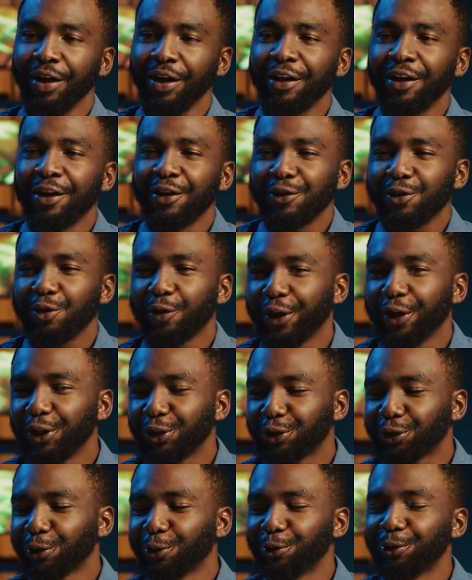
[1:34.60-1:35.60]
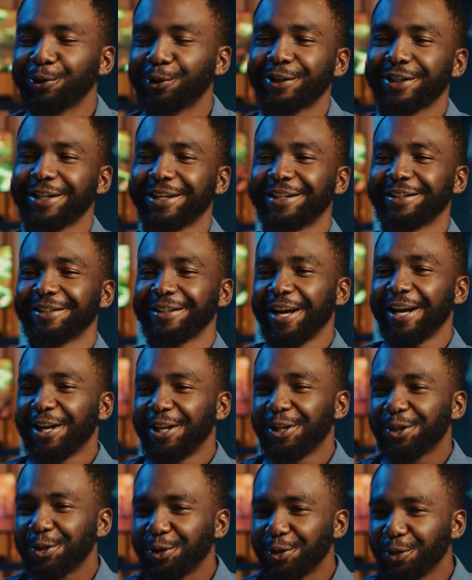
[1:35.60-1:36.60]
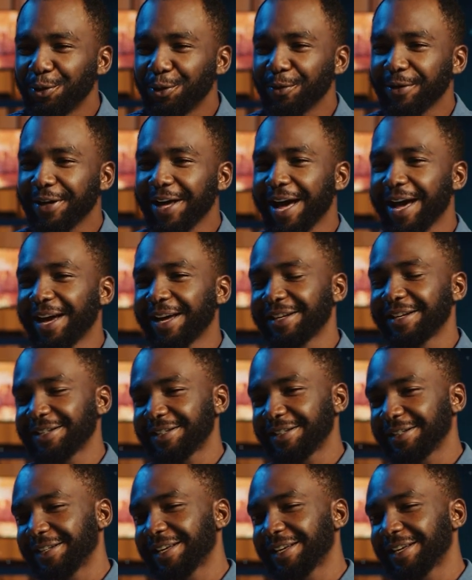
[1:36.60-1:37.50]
making a purchase. If they find your review helpful, they